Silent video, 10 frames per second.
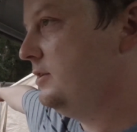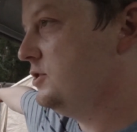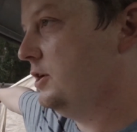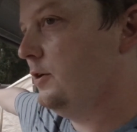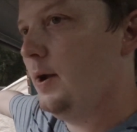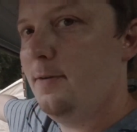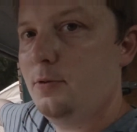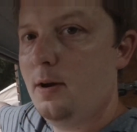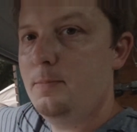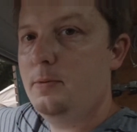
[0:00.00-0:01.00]
So
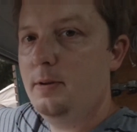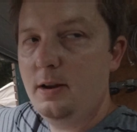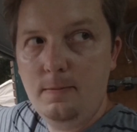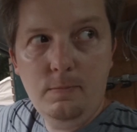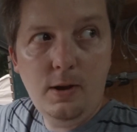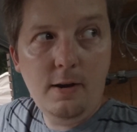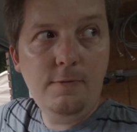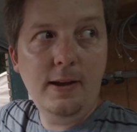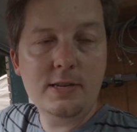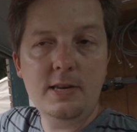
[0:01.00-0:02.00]
after I'm done
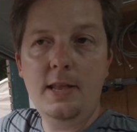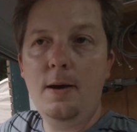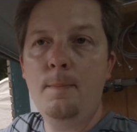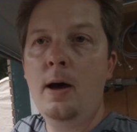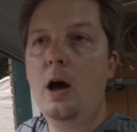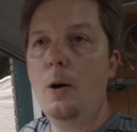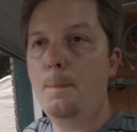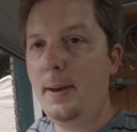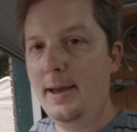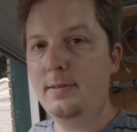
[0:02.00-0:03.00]
fixing them,
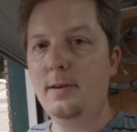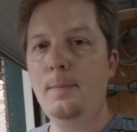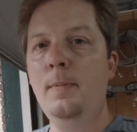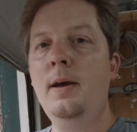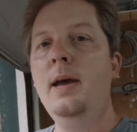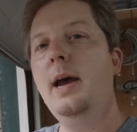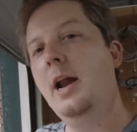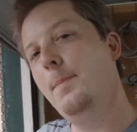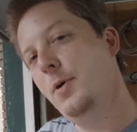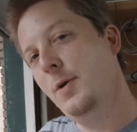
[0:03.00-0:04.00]
I'll paint them.
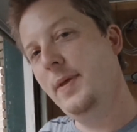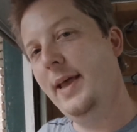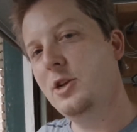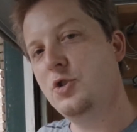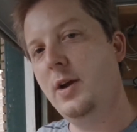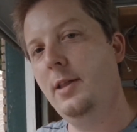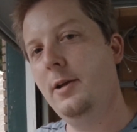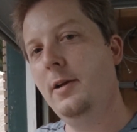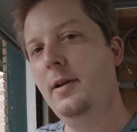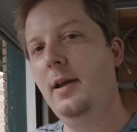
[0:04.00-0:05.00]
I'll put them in that
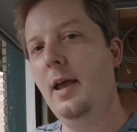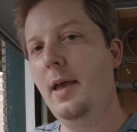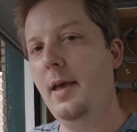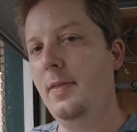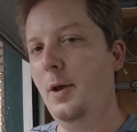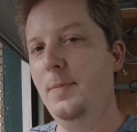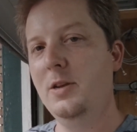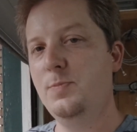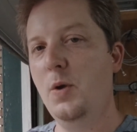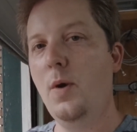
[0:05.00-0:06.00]
trailer and they'll
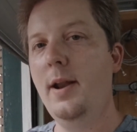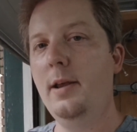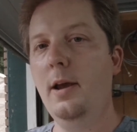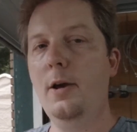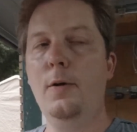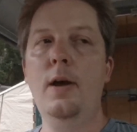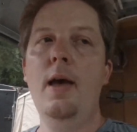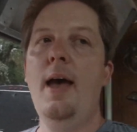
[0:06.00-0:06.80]
just be ready to go.